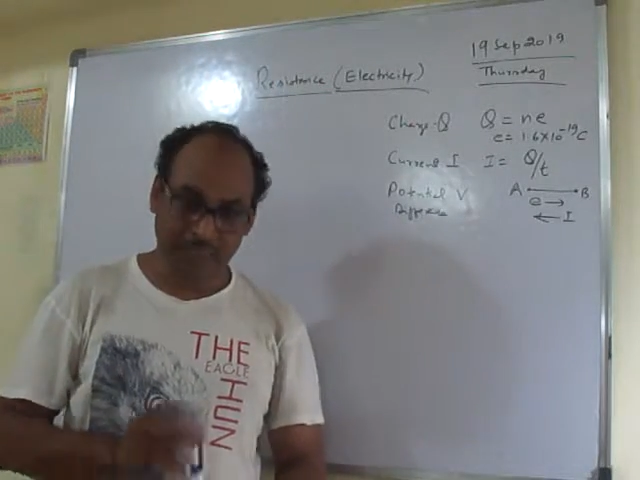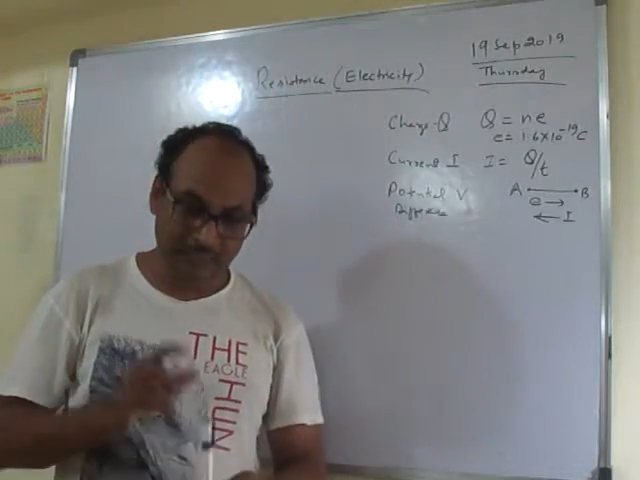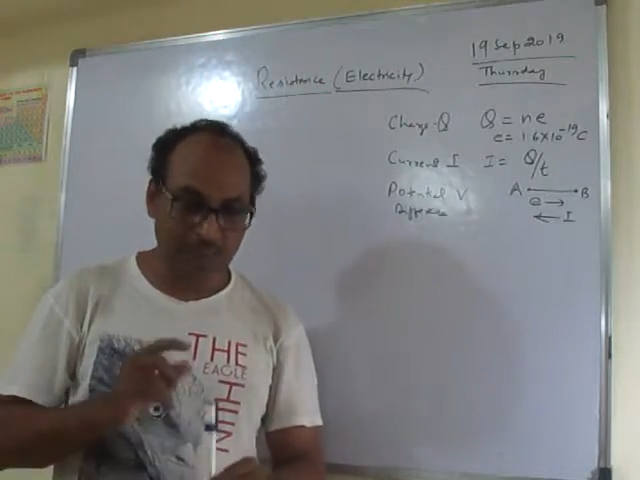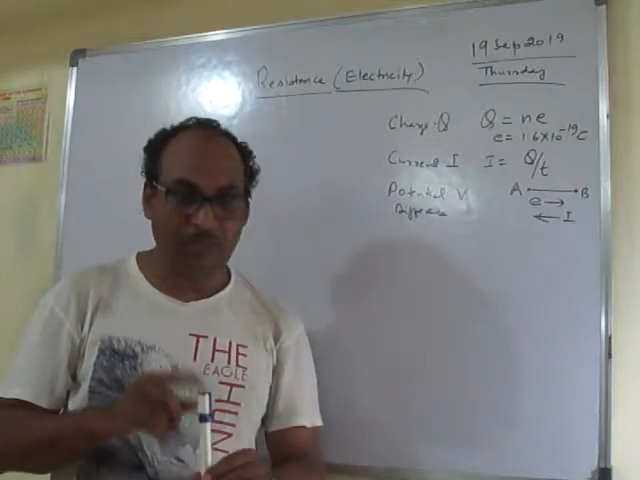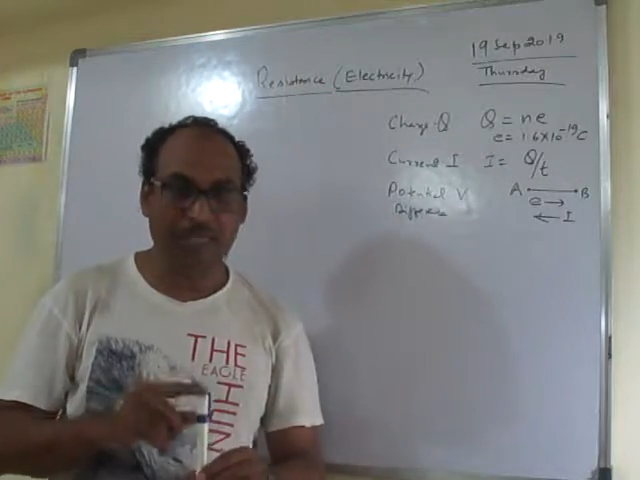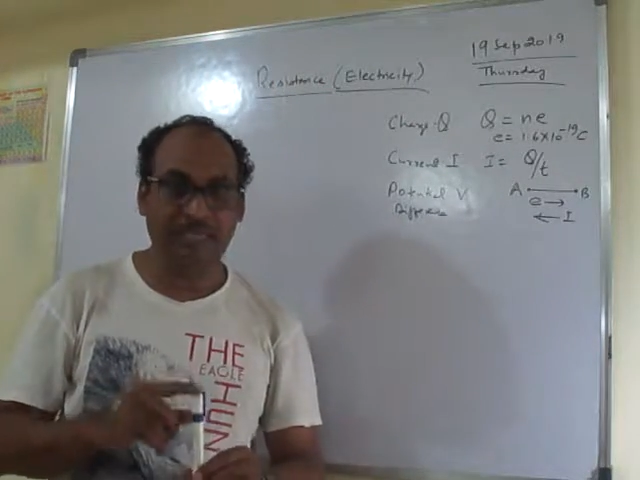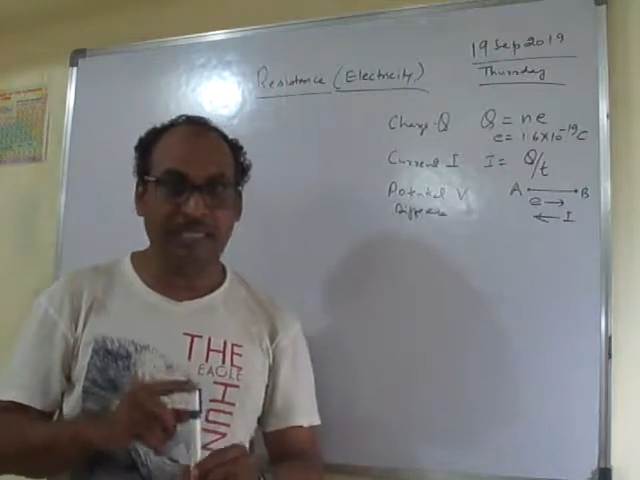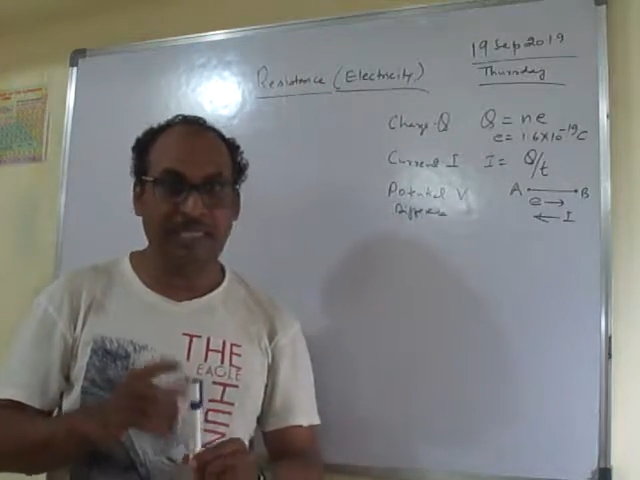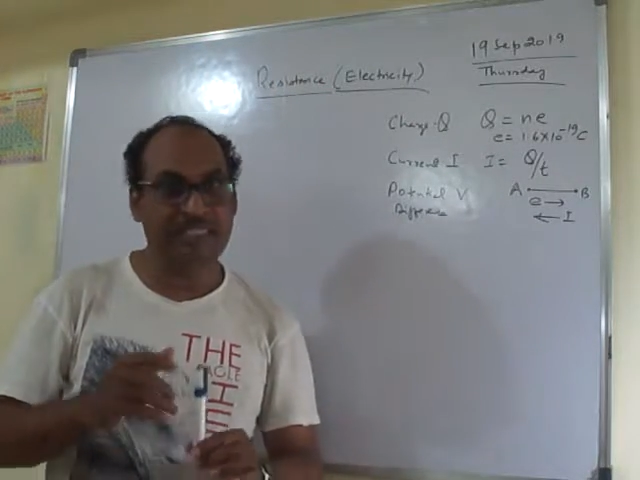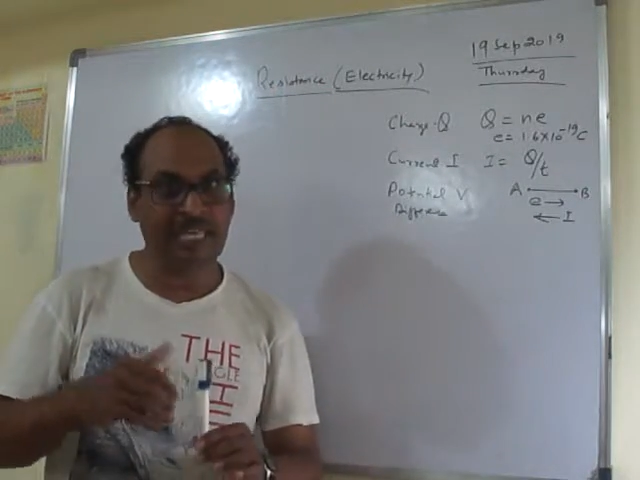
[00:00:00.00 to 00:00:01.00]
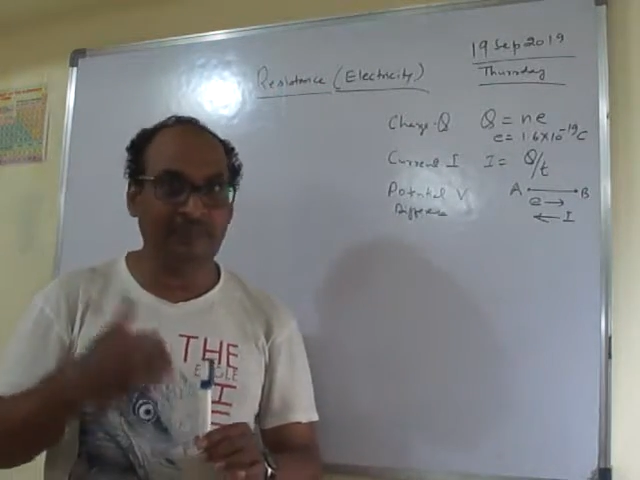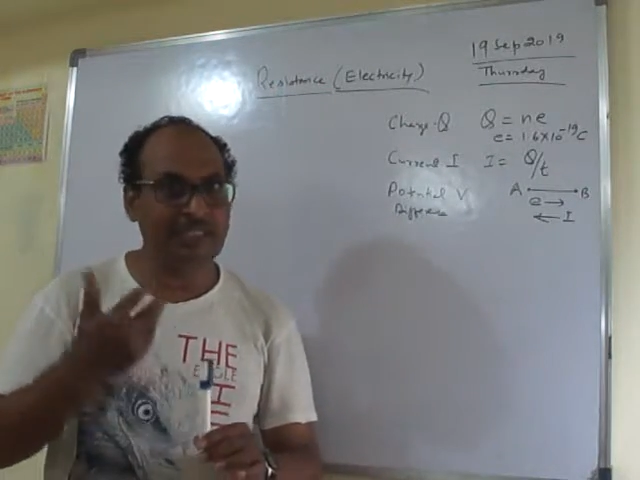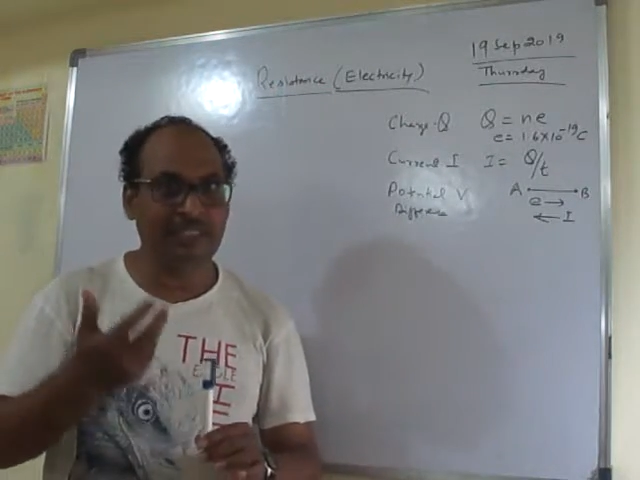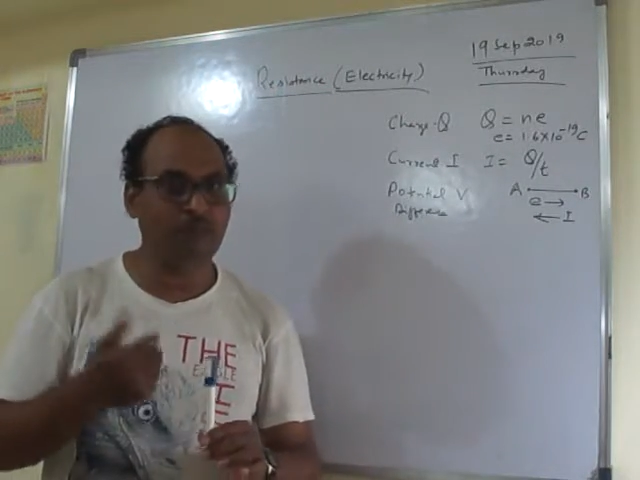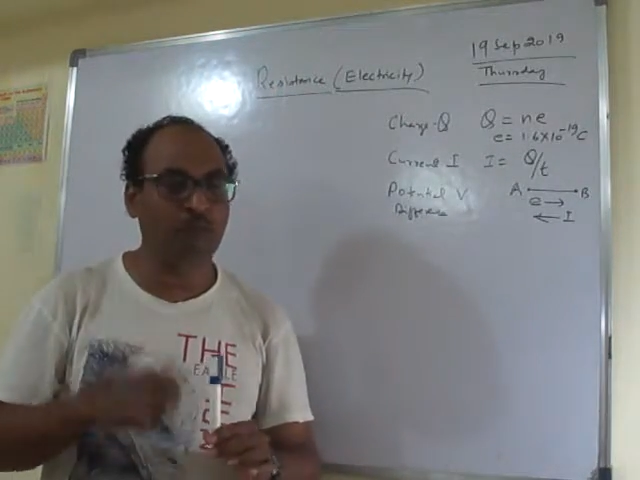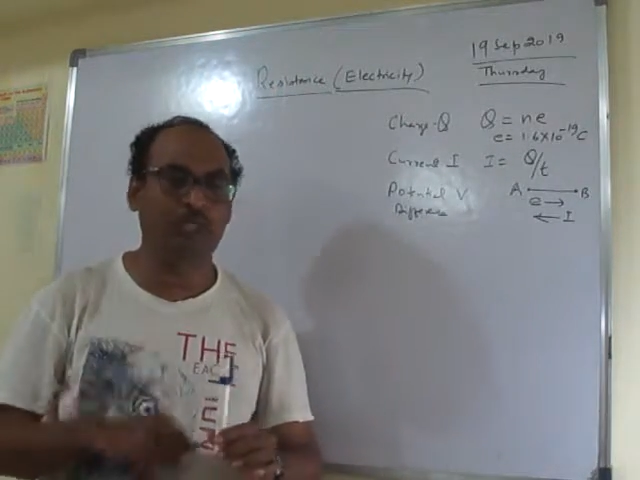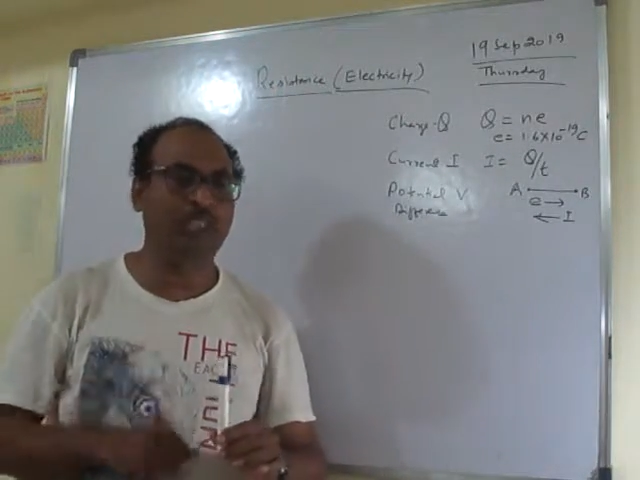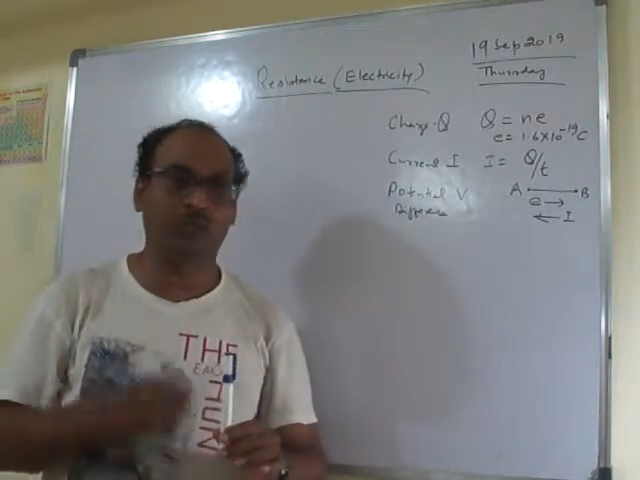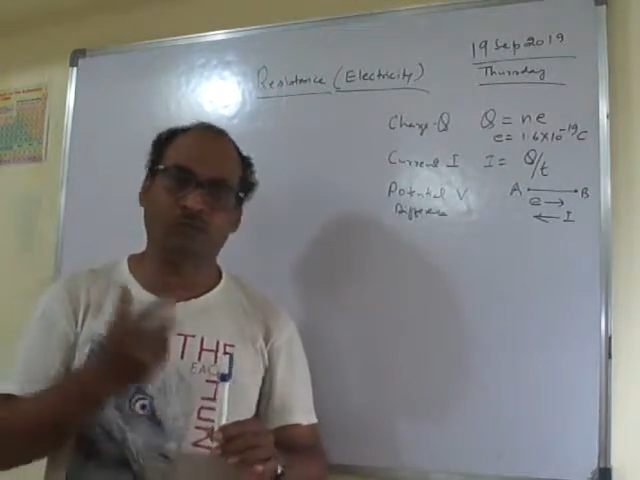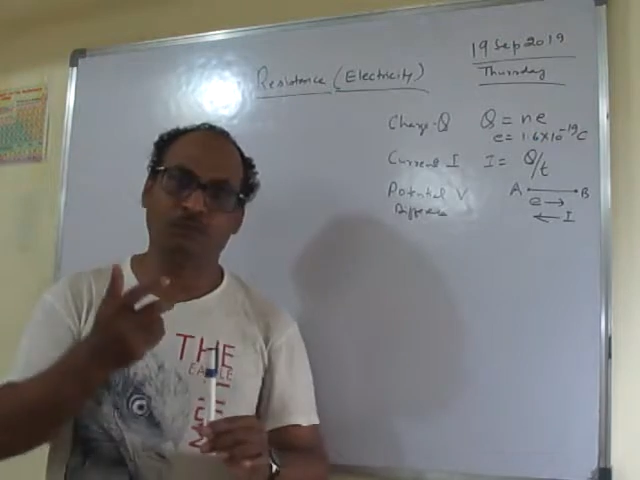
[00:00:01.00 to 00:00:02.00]
this marker is having some
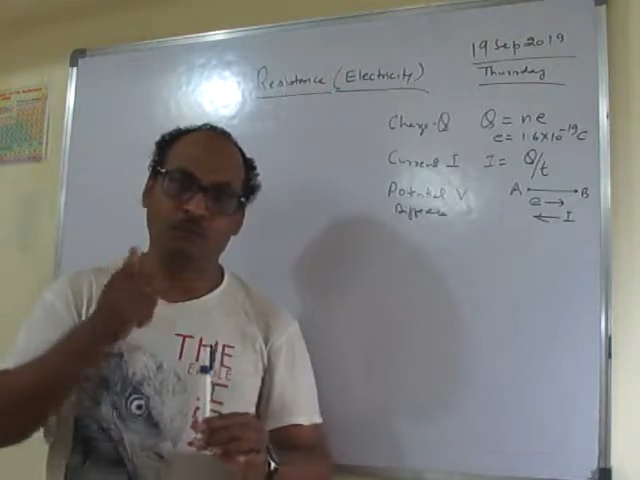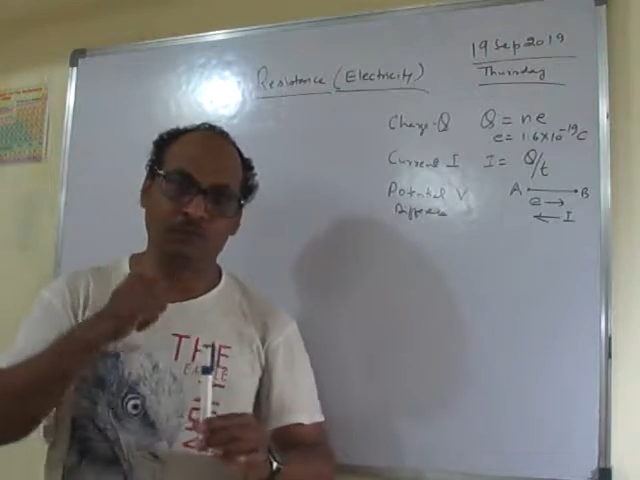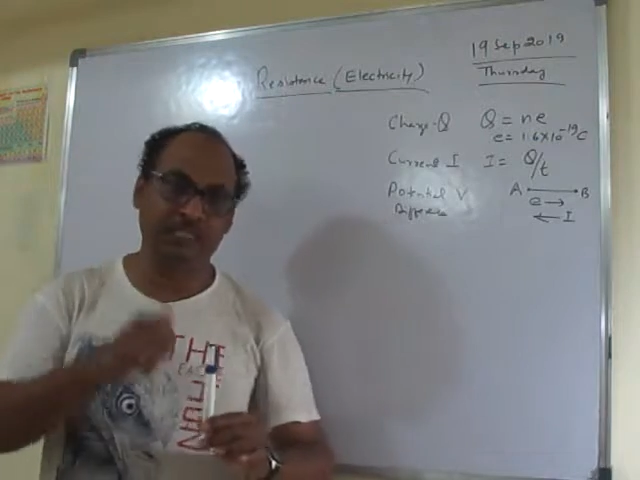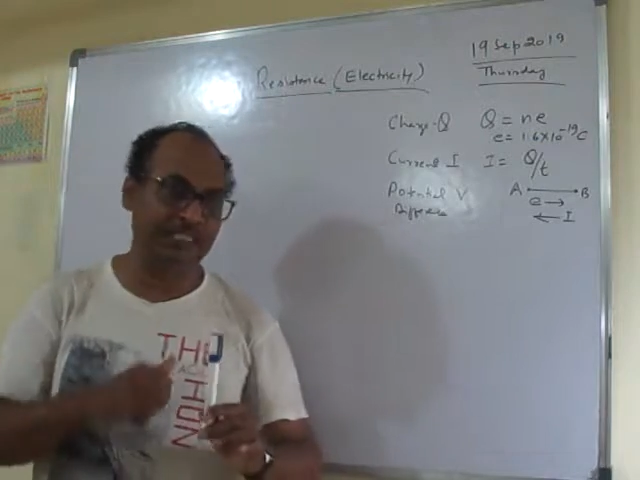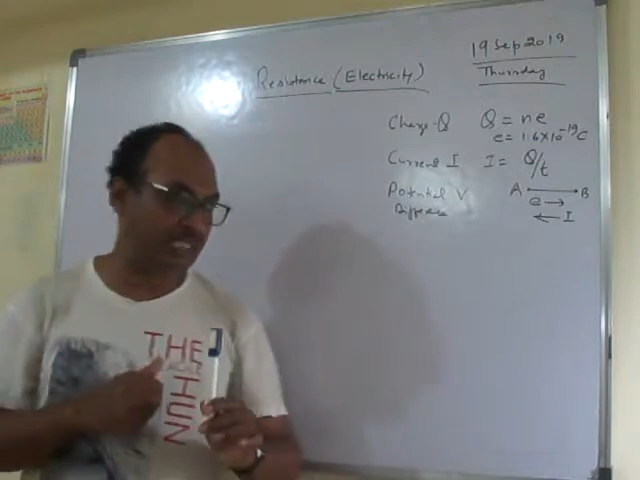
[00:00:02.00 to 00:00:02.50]
position, of course, it is